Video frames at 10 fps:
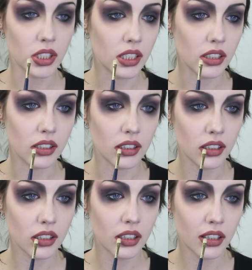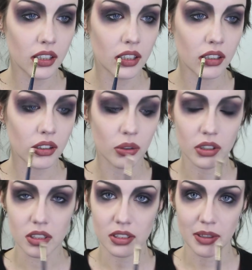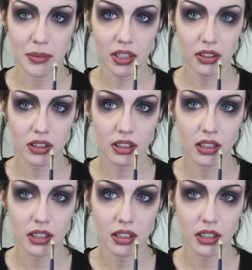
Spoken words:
the corners of my mouth,